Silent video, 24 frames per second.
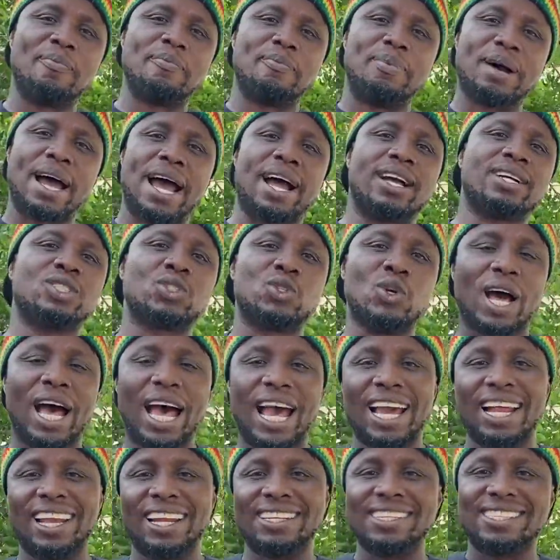back to
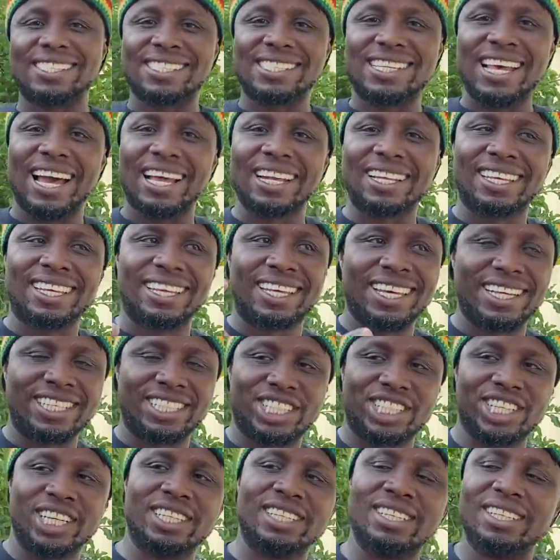Island Style
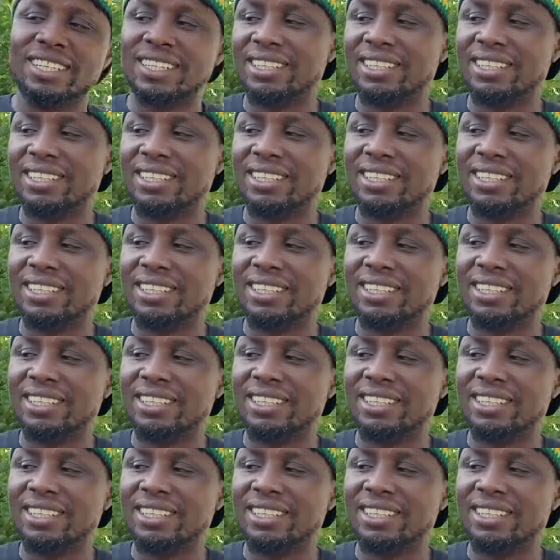Kitchen.